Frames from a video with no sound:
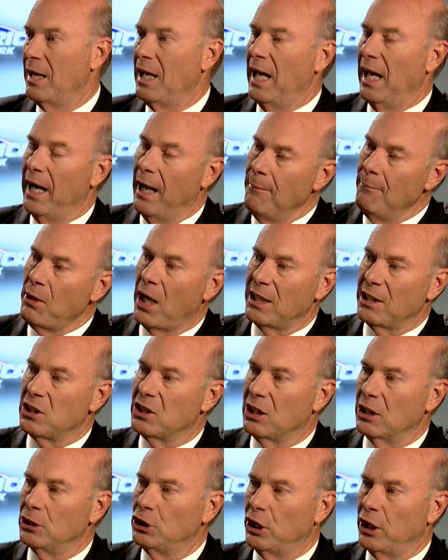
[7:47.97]
And I'm not
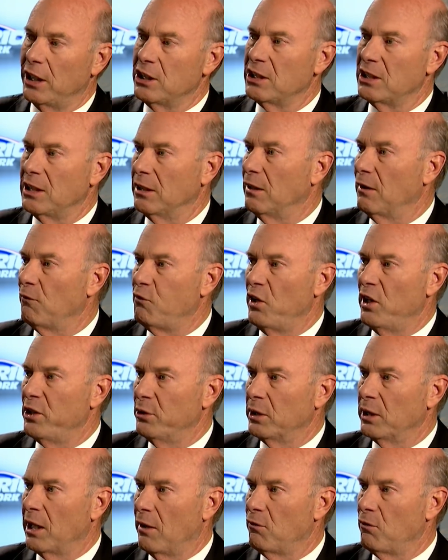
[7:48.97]
suggesting the
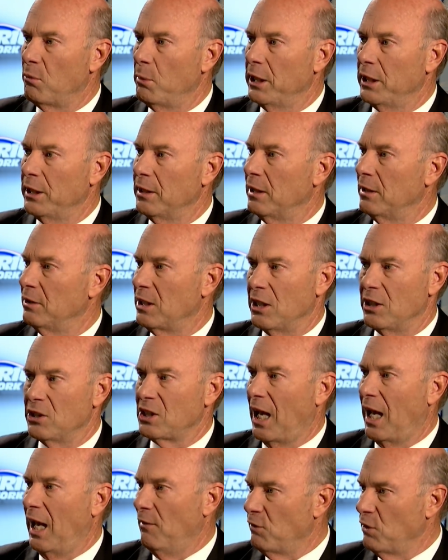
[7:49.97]
federal government
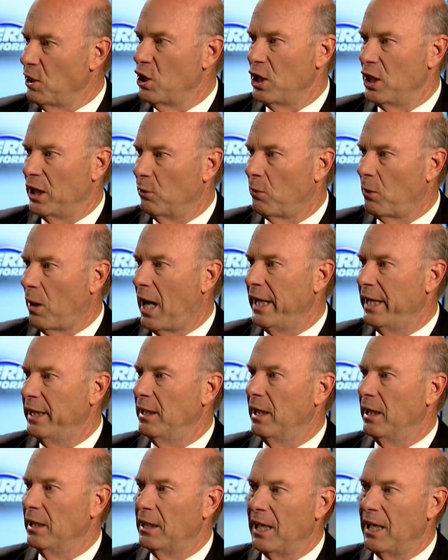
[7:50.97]
does everything right and